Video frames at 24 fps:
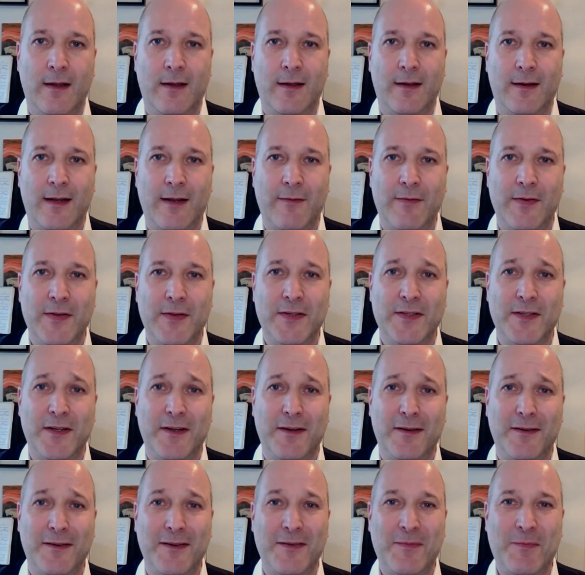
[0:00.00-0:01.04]
Gavin, these are
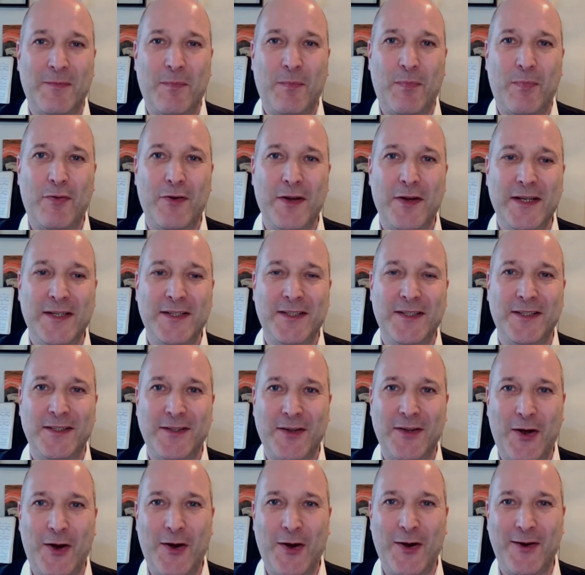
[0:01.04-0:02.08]
pretty
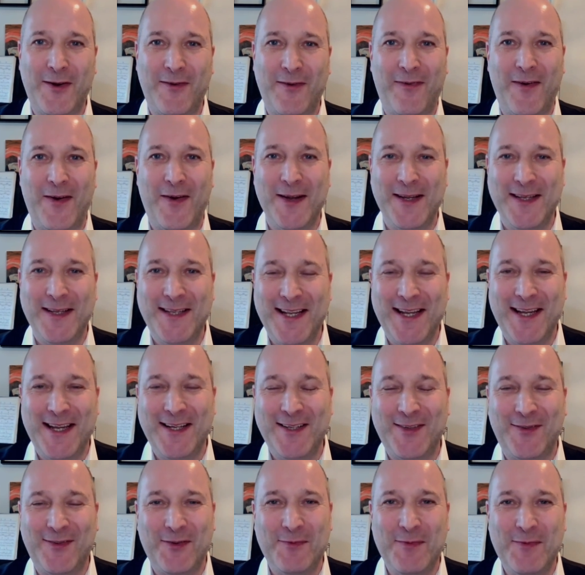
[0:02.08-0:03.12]
stark
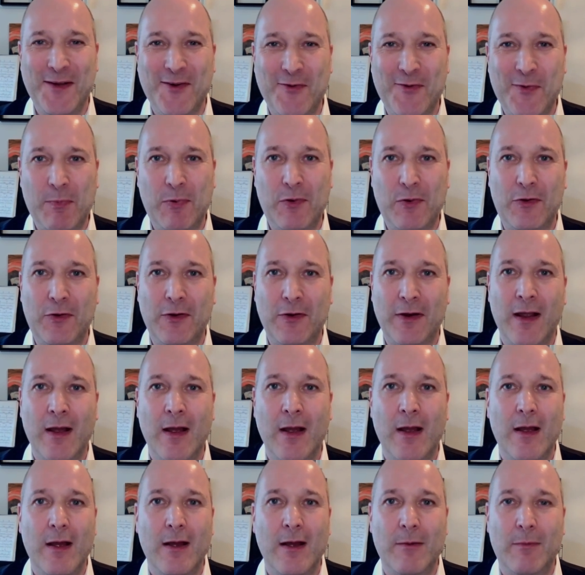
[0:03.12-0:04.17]
findings from your report,
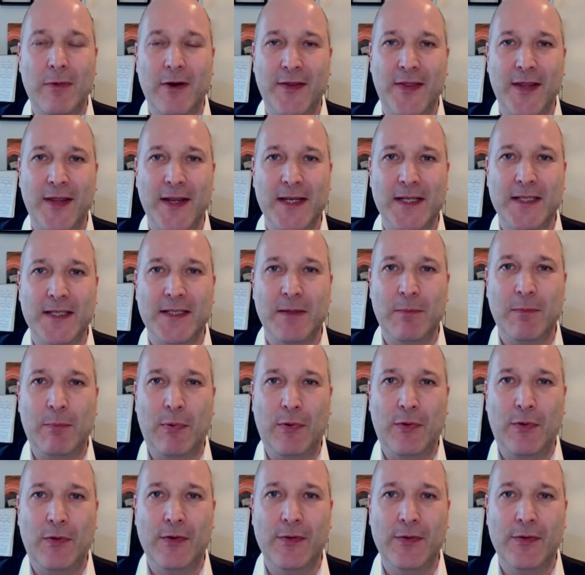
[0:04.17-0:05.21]
but I think it's
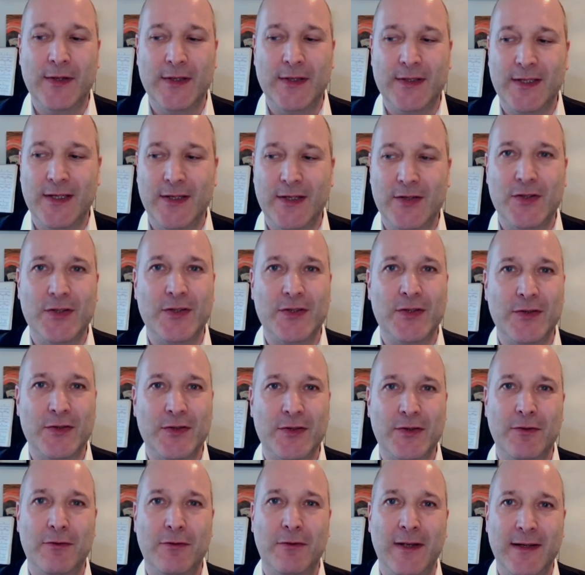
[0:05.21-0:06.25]
important that teachers and
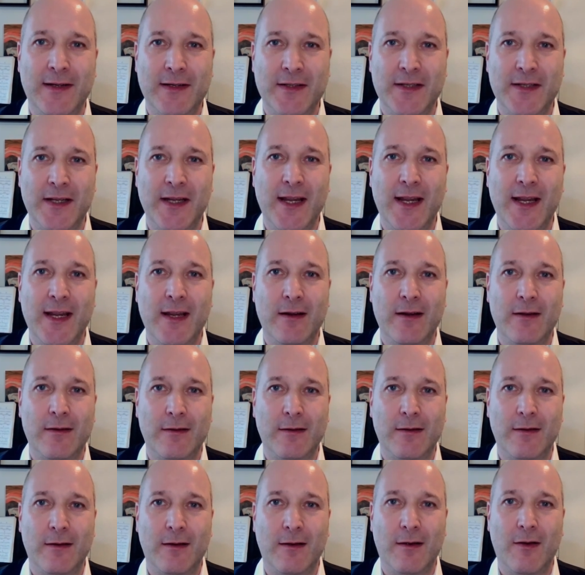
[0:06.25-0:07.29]
school leaders hear
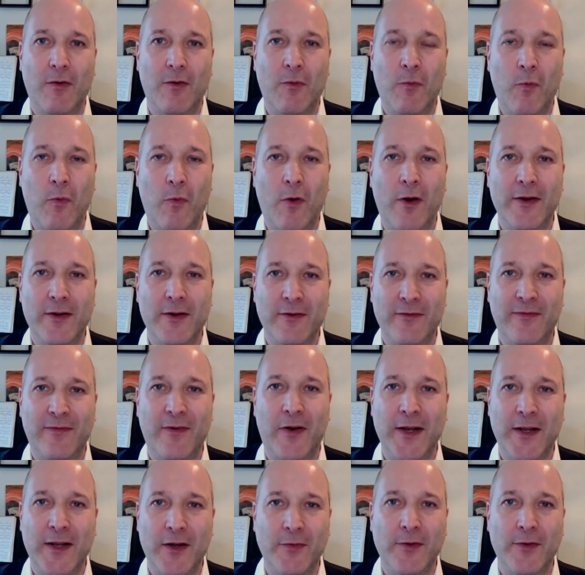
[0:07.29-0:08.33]
what you're
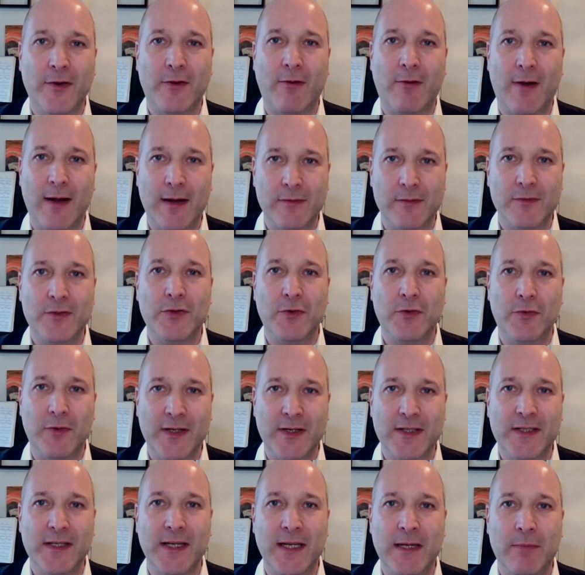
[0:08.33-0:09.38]
finding on the ground talking
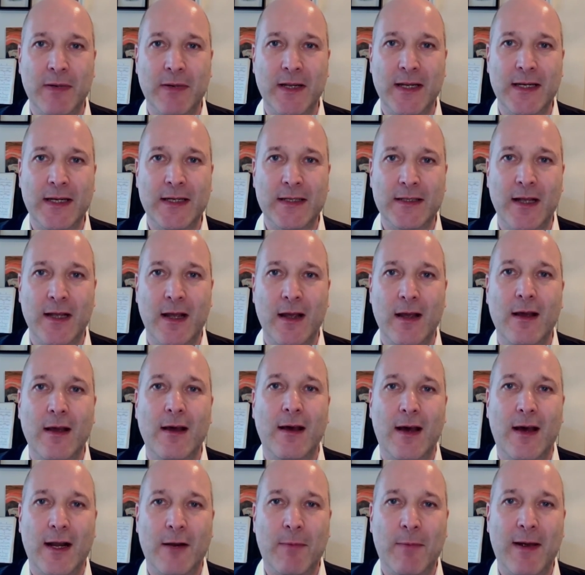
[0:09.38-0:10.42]
to EPs
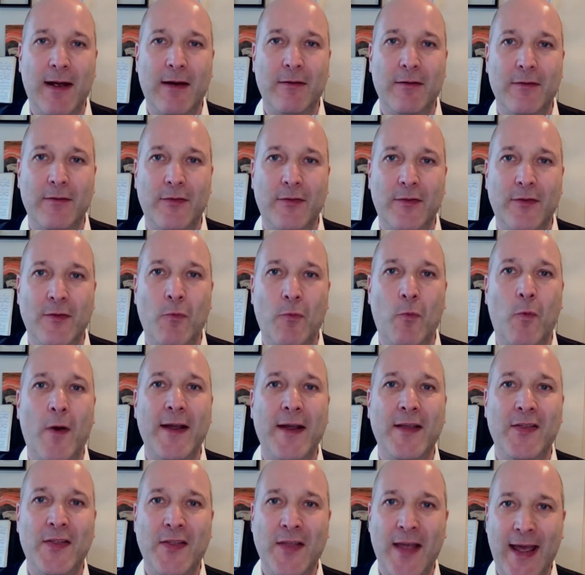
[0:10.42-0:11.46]
and about the
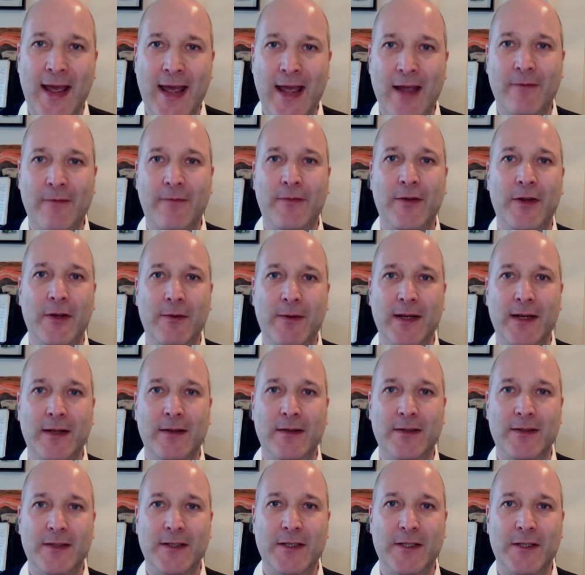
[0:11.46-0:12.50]
way they're viewing the
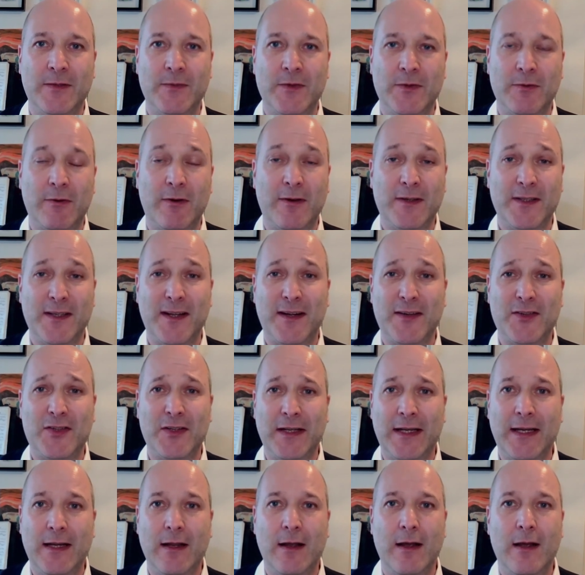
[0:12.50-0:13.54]
system as well. Because actually,